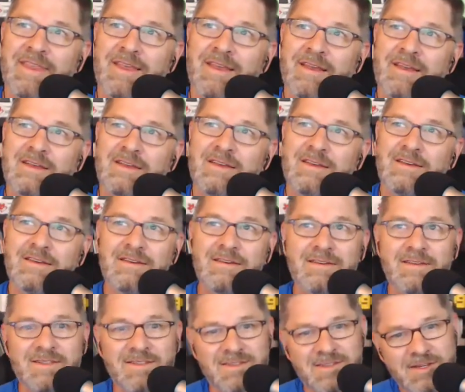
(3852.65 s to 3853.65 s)

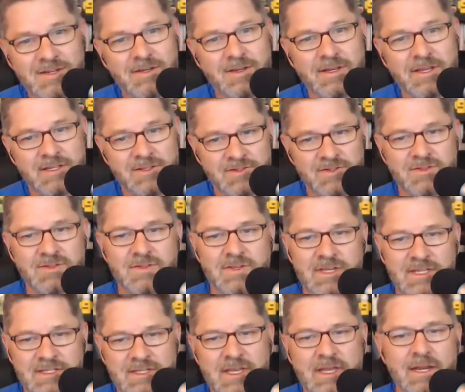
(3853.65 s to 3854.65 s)

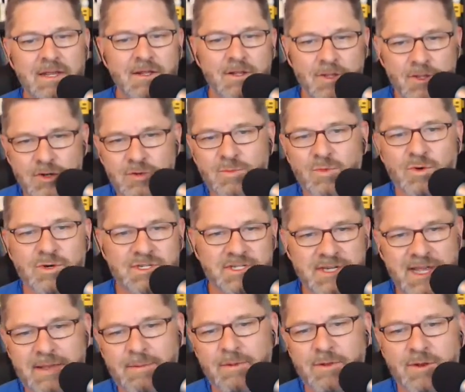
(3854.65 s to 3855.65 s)
it's getting a little more
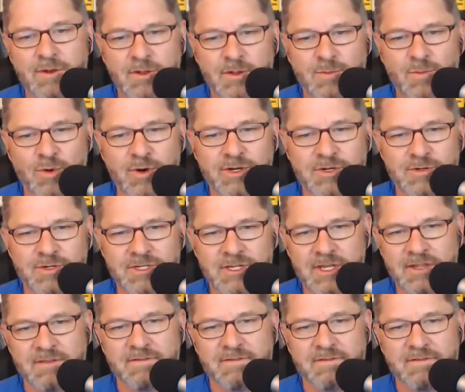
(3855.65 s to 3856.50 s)
stable and a little more interesting.